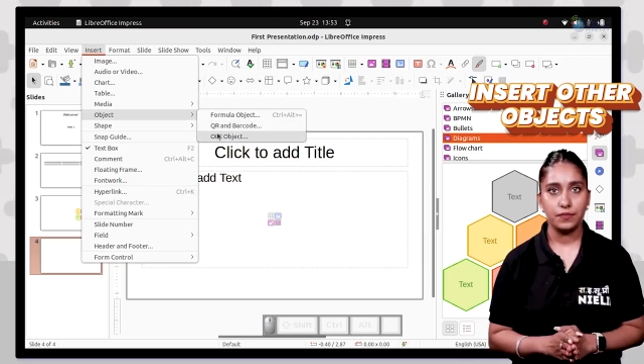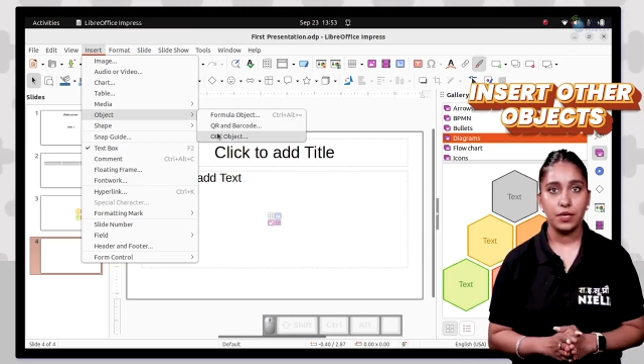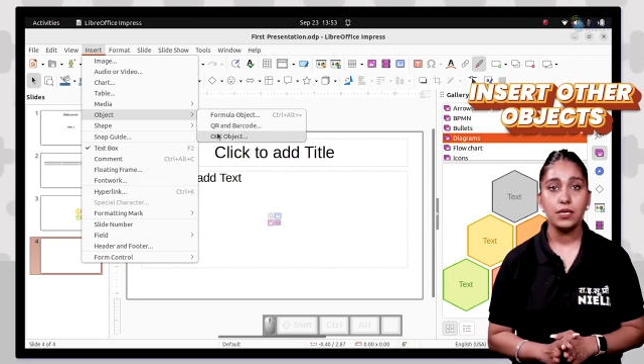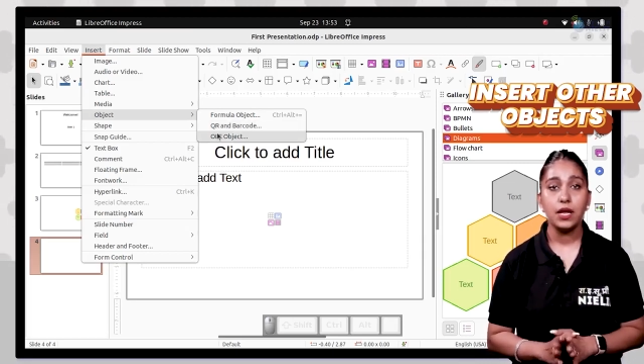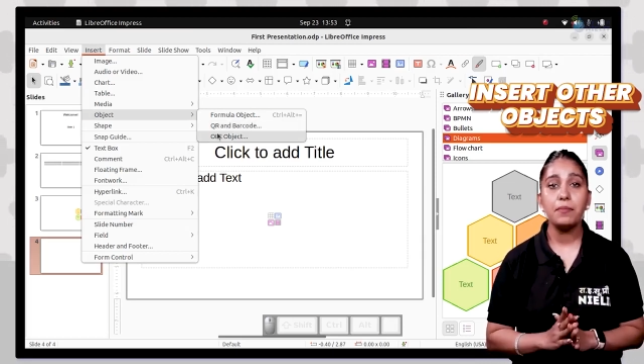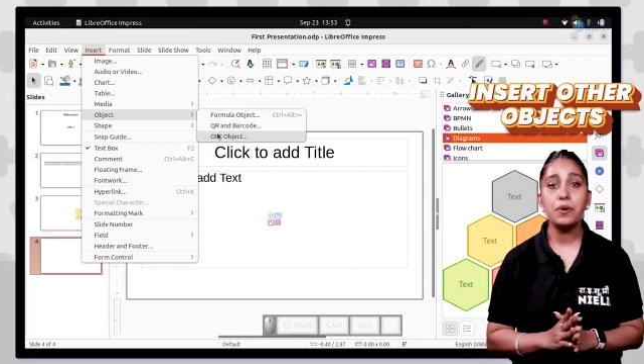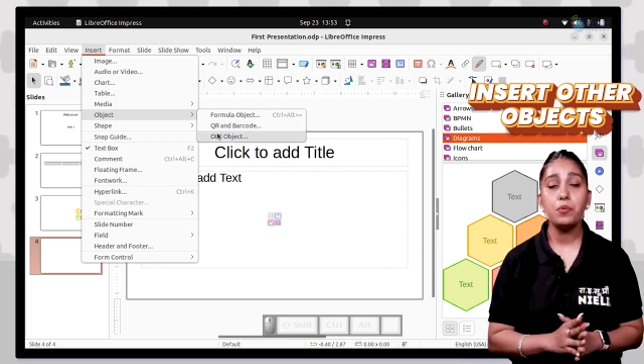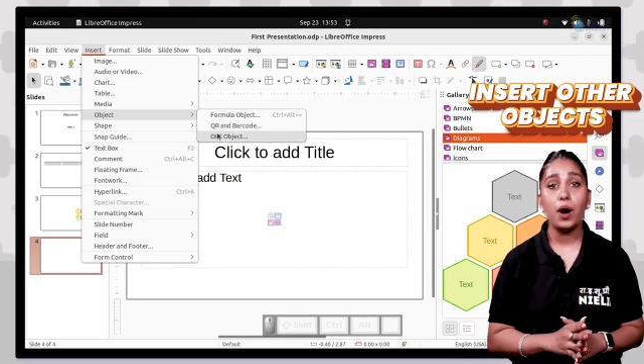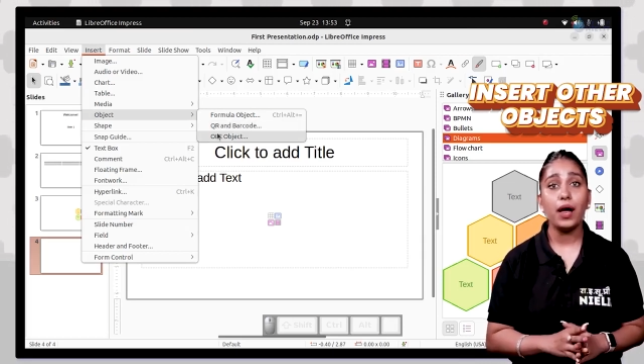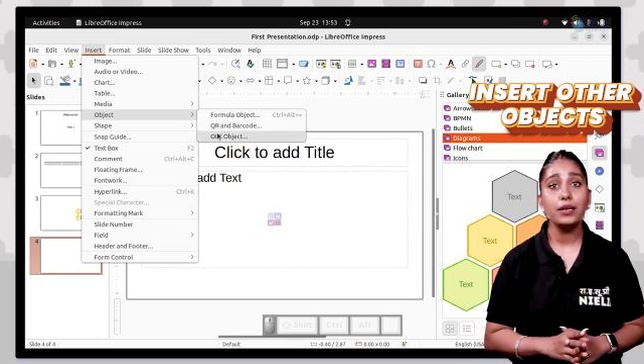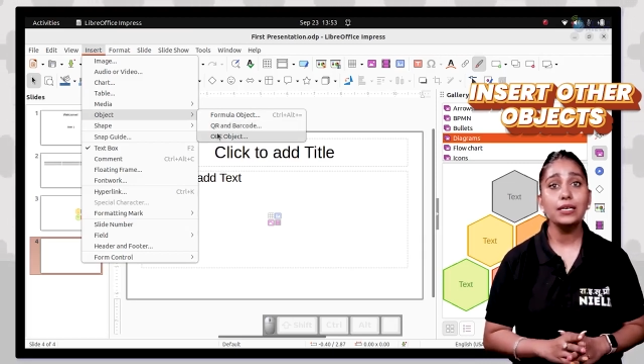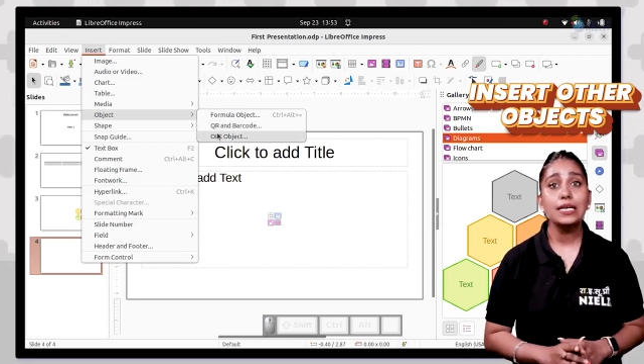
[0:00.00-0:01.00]
Number
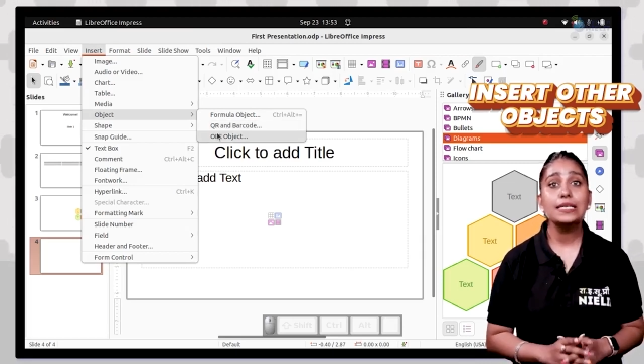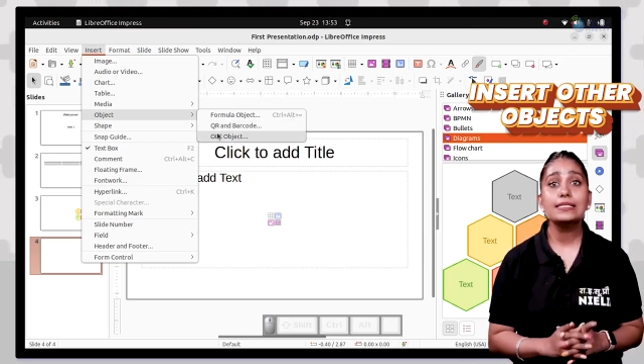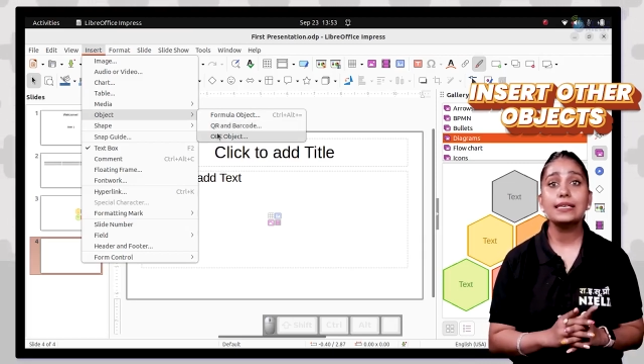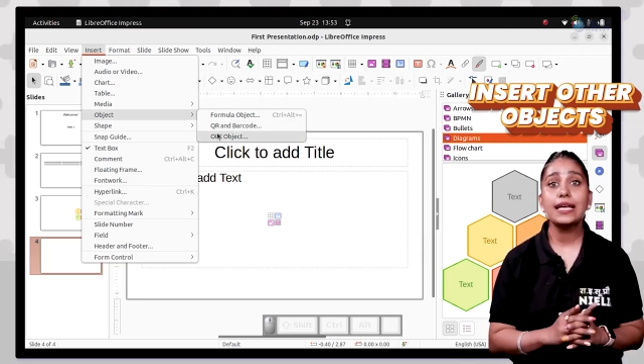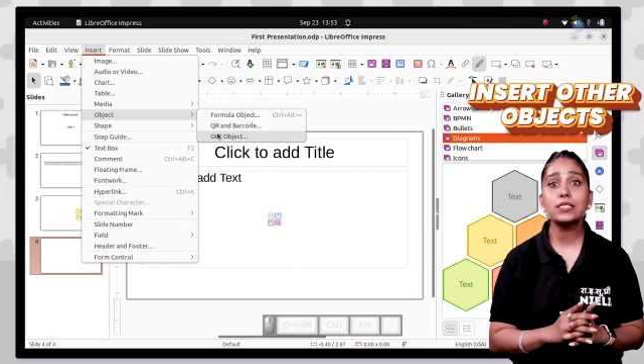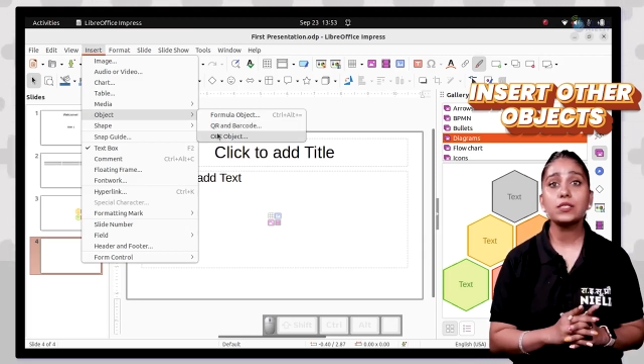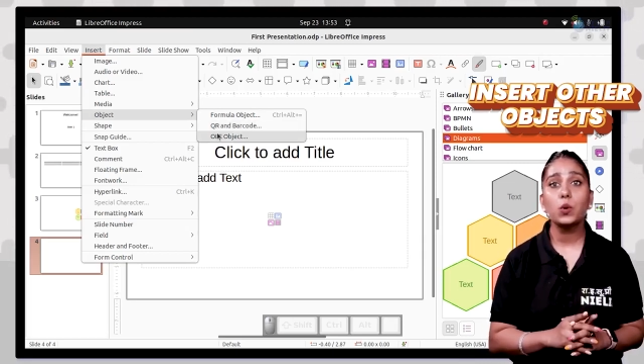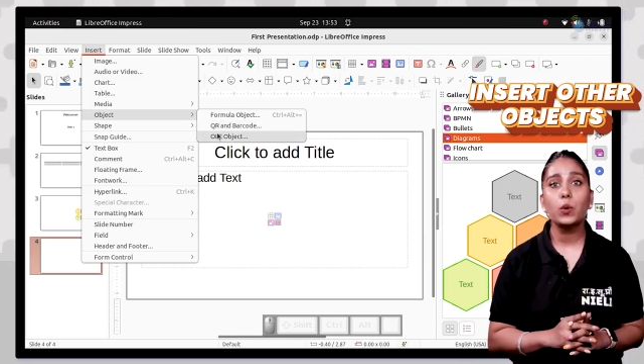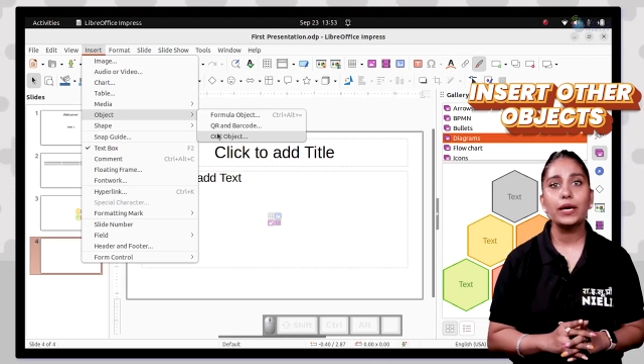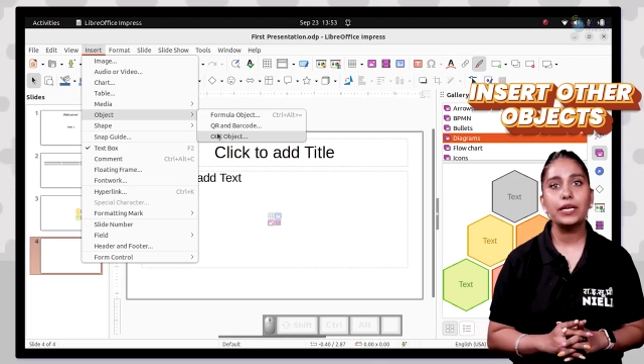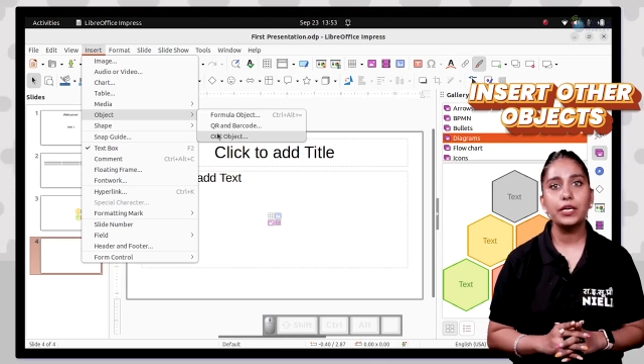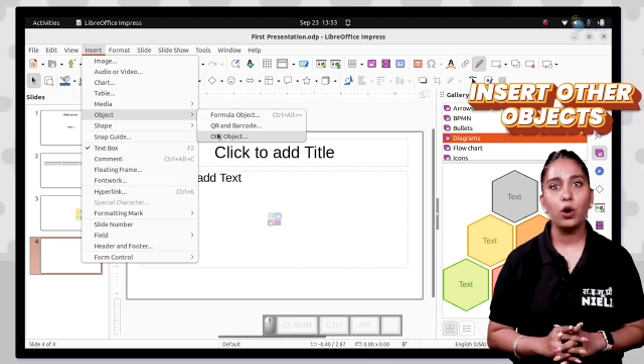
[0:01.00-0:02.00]
1, select
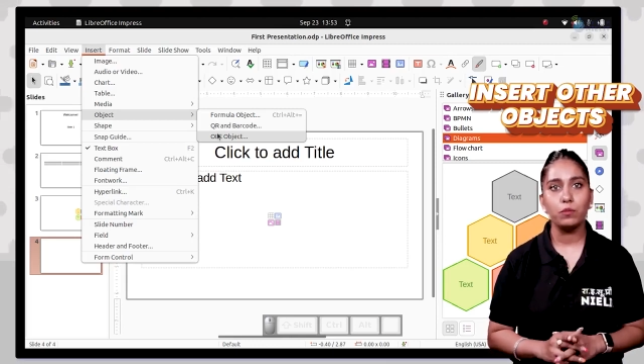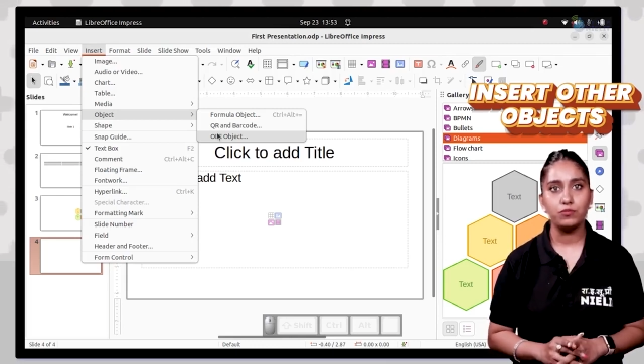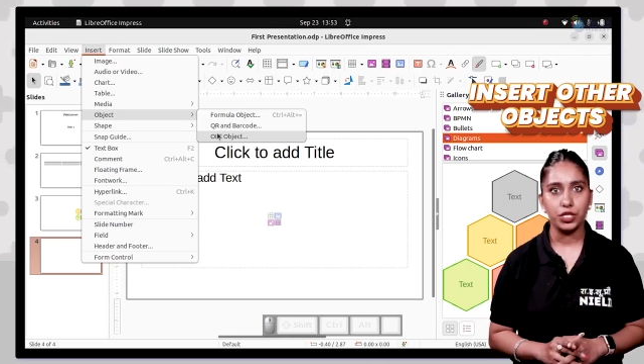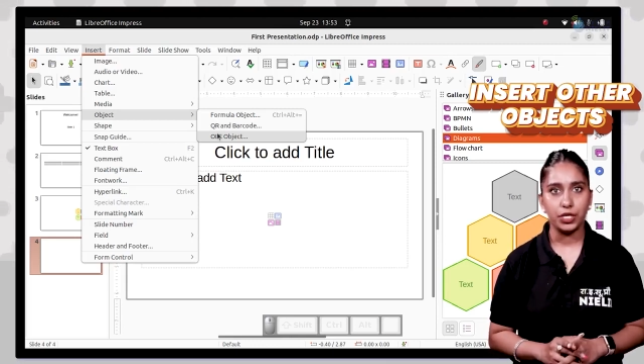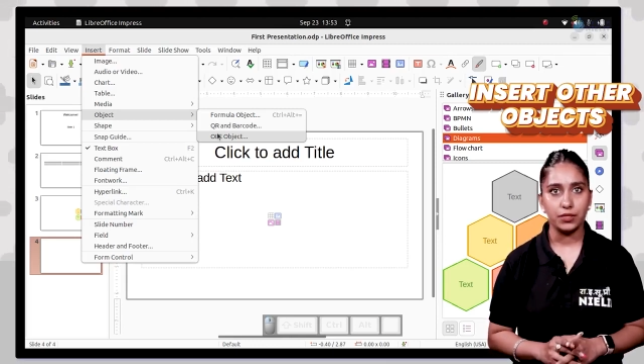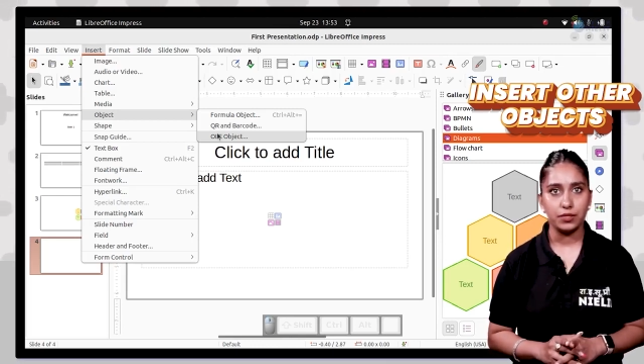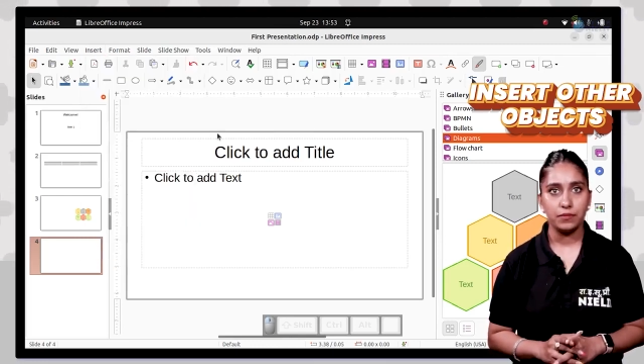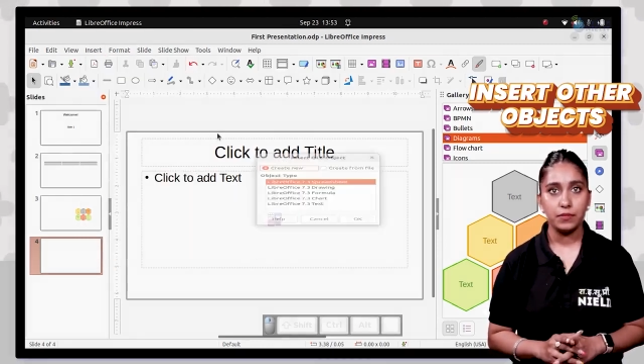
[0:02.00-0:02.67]
OLE object.